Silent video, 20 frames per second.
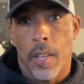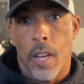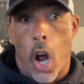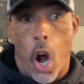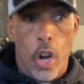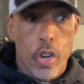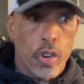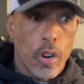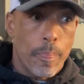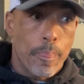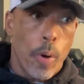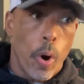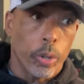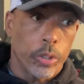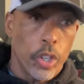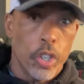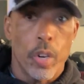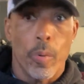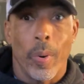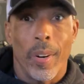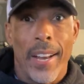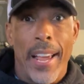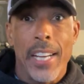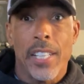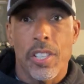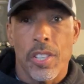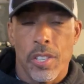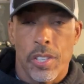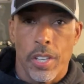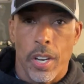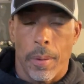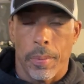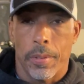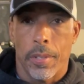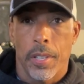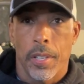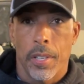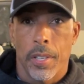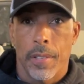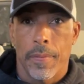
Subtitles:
Are you approaching your relationships